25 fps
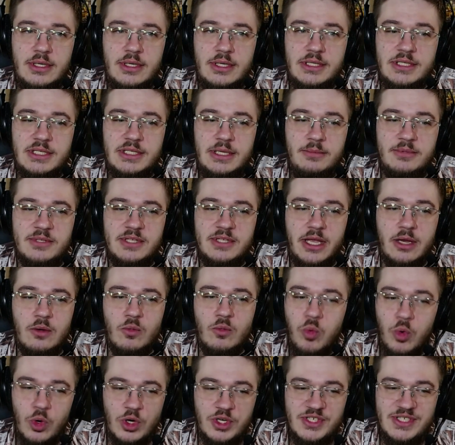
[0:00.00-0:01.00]
Seems like
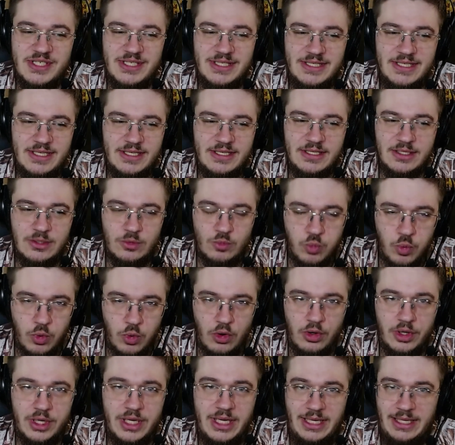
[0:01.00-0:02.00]
wars didn't
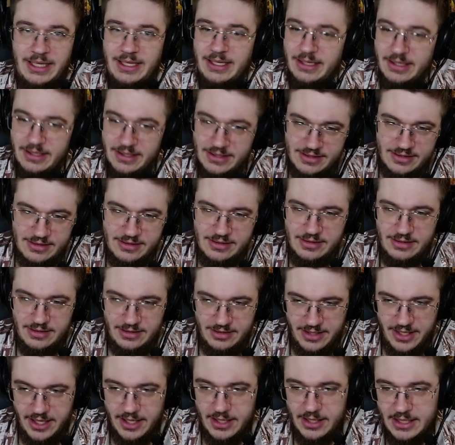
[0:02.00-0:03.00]
work, and
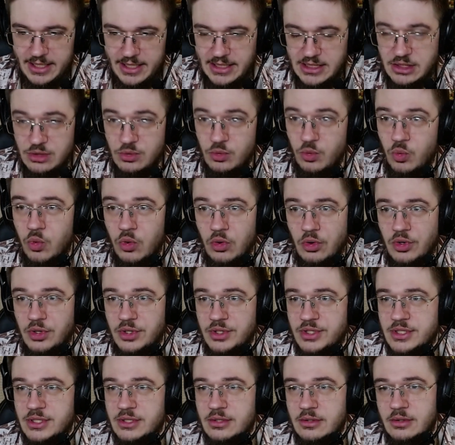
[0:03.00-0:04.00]
that leads to
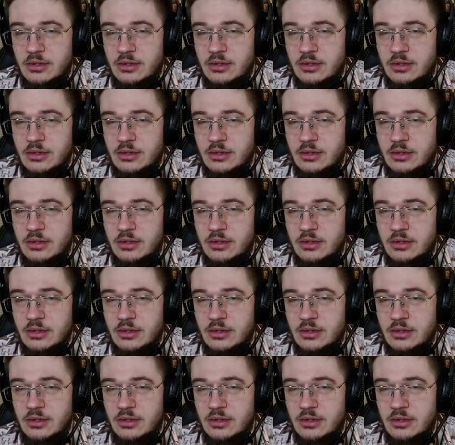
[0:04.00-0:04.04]
wars.